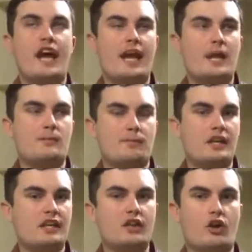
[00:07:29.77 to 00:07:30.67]
and
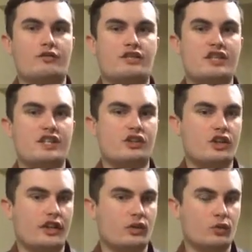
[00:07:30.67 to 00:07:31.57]
picking off deer
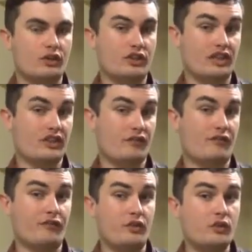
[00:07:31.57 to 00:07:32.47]
in order to get
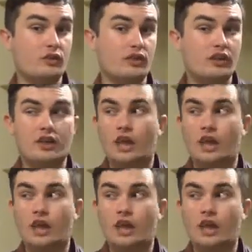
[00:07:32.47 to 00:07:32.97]
food.